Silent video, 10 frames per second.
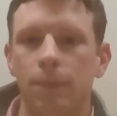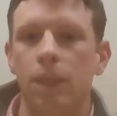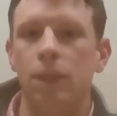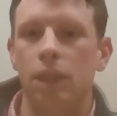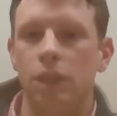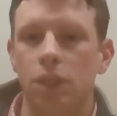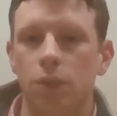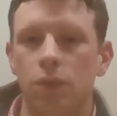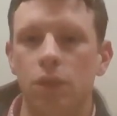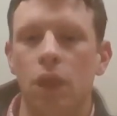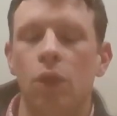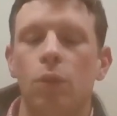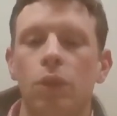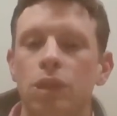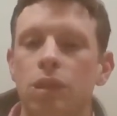women and children,
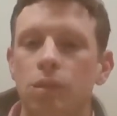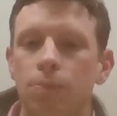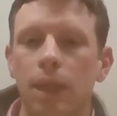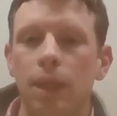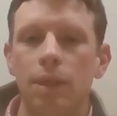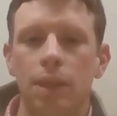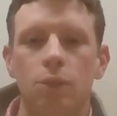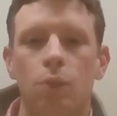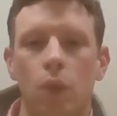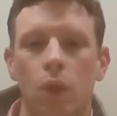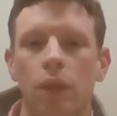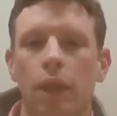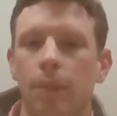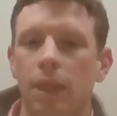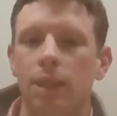would spin this wool
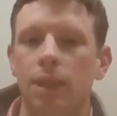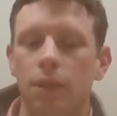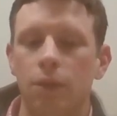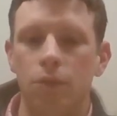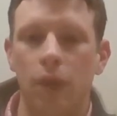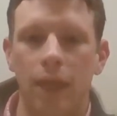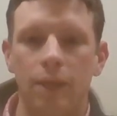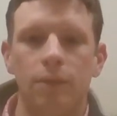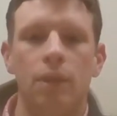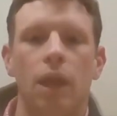and make it into thread